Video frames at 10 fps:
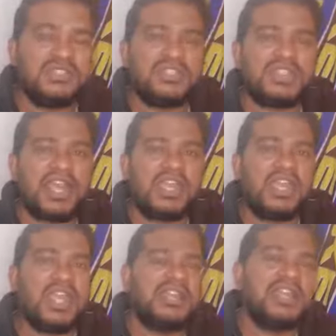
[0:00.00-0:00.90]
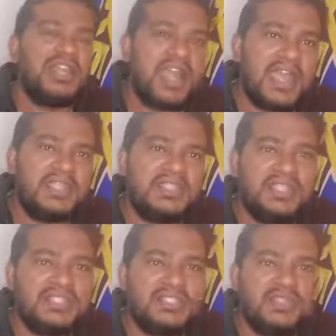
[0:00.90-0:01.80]
try and guide
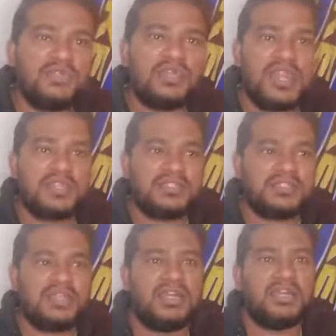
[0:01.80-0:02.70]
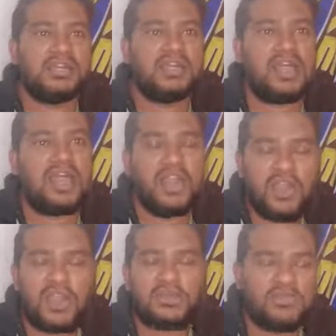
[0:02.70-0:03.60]
these new guys a
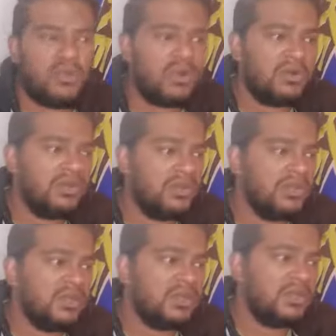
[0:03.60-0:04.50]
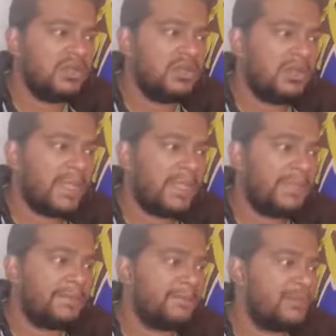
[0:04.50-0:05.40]
lot more.
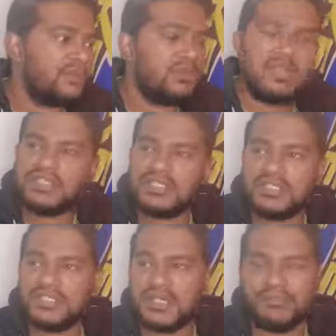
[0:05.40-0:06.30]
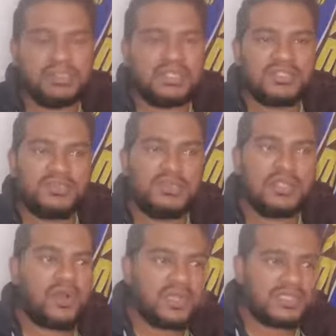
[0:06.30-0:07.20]
The questions appear to
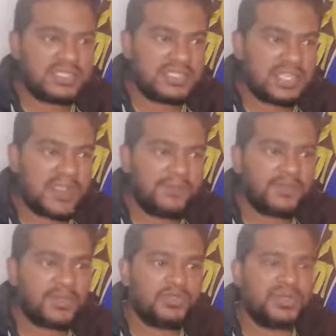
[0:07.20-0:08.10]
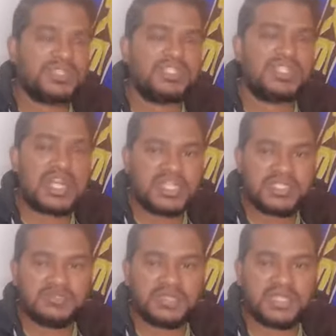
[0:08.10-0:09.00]
be all the same, which
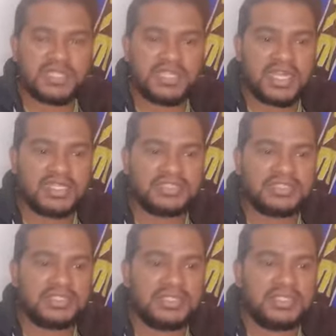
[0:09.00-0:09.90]
tells me that